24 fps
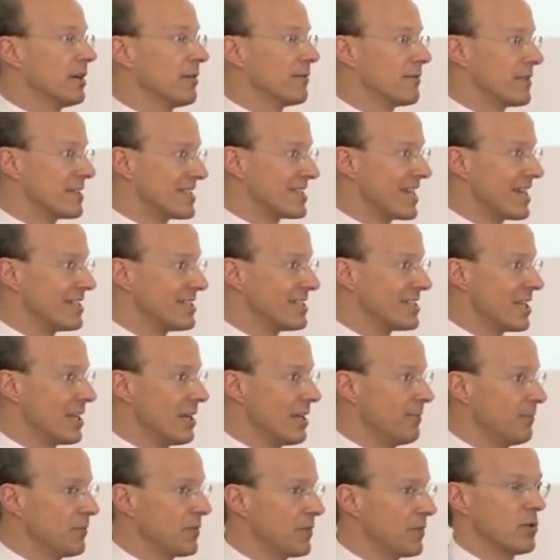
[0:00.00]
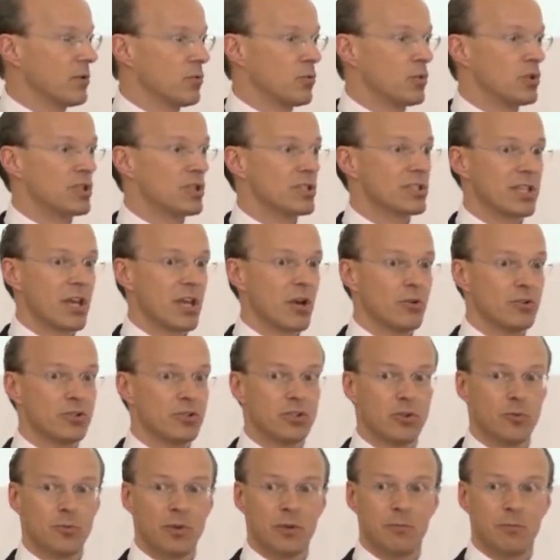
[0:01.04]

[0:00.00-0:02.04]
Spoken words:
facility, which is going to